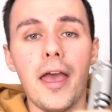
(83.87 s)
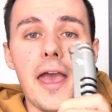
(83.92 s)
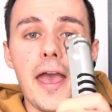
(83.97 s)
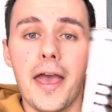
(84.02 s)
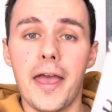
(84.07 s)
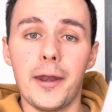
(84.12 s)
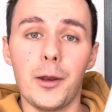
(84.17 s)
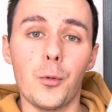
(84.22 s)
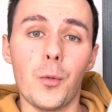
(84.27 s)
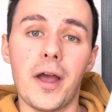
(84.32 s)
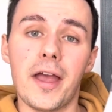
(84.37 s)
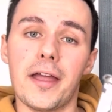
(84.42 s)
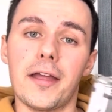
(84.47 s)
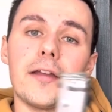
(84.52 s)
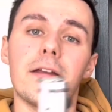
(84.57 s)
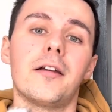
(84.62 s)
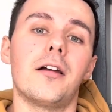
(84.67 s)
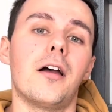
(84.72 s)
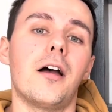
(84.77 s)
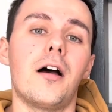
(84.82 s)

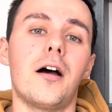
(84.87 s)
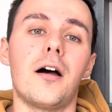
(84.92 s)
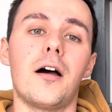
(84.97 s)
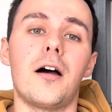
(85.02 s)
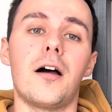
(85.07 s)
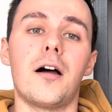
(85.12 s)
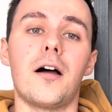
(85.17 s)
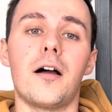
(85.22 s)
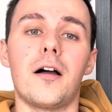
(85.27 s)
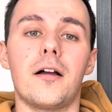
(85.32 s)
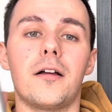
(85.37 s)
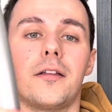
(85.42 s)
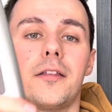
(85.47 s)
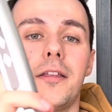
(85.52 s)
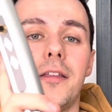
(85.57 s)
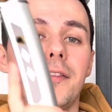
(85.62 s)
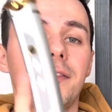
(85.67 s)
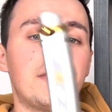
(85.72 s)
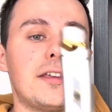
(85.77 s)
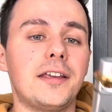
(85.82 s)
Anyway,
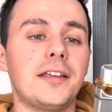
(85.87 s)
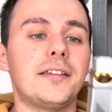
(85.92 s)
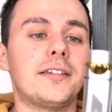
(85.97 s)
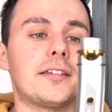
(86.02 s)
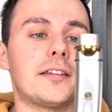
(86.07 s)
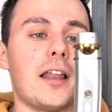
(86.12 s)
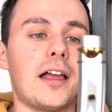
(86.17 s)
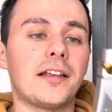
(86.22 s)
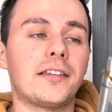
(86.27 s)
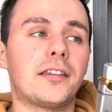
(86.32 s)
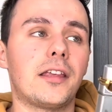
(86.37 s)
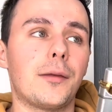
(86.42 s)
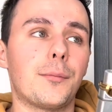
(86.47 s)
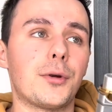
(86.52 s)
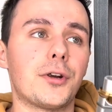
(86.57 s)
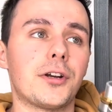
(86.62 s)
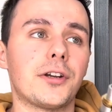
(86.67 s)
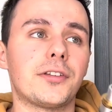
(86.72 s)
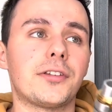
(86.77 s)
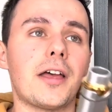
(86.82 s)
these
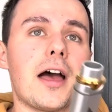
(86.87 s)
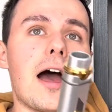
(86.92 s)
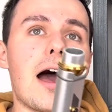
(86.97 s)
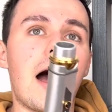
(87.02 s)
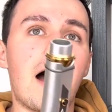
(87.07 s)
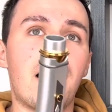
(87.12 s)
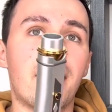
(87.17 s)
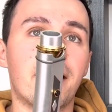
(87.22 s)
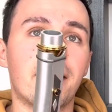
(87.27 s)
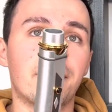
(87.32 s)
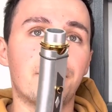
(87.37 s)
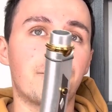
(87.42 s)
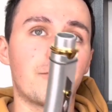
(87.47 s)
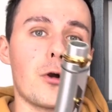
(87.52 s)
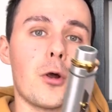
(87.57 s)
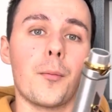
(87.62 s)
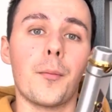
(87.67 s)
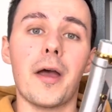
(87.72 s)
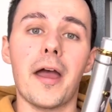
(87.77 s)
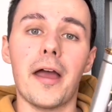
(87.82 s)
lightsabers are
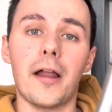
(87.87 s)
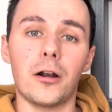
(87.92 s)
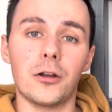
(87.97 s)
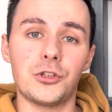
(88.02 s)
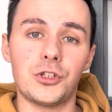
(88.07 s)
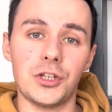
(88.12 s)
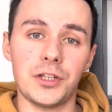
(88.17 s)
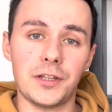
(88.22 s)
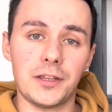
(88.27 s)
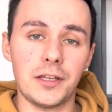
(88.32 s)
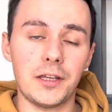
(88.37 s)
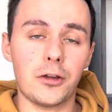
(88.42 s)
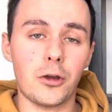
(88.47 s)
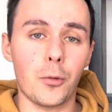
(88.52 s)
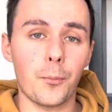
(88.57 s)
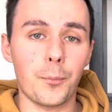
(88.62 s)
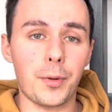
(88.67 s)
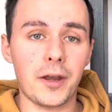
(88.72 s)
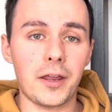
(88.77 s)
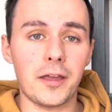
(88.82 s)
from LGT
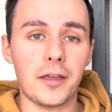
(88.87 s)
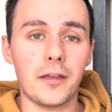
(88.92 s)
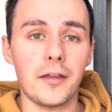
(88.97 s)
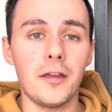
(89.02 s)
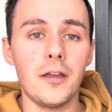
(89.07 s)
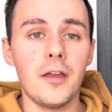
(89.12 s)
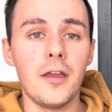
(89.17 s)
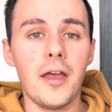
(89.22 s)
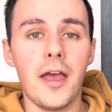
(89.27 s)
company,